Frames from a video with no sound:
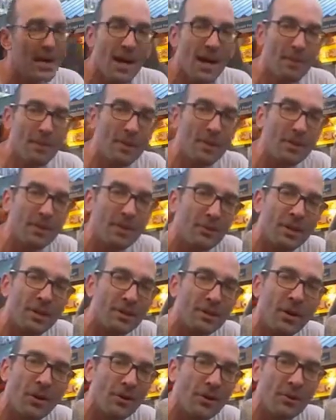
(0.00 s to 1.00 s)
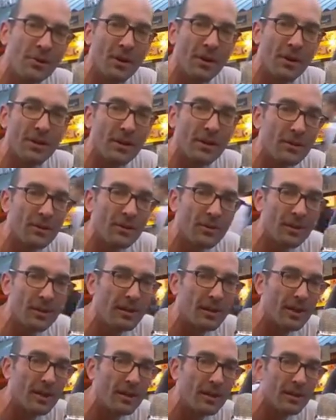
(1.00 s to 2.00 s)
I mean, you can talk about anything
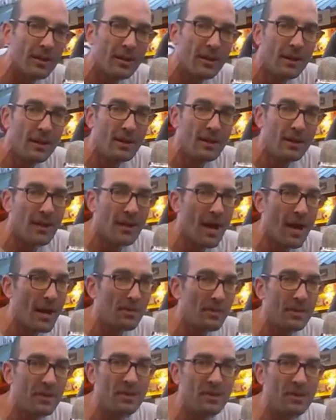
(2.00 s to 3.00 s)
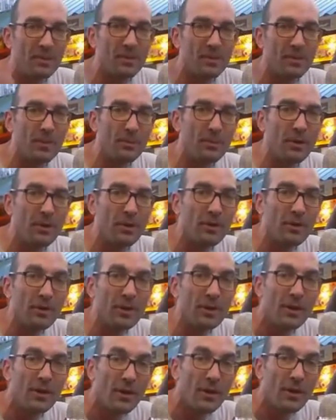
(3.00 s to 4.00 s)
that happens in your
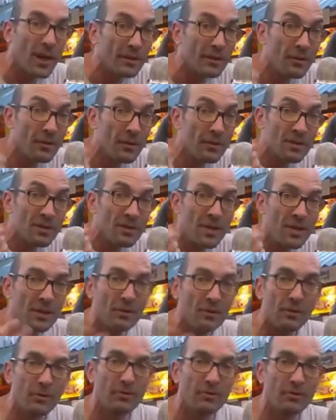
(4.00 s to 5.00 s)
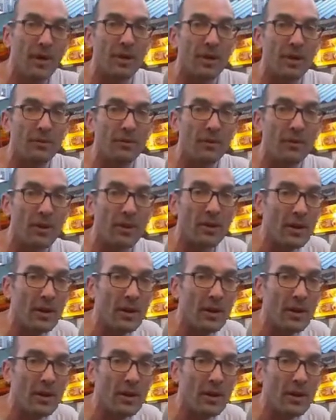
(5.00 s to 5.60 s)
community, and there's genuine value there.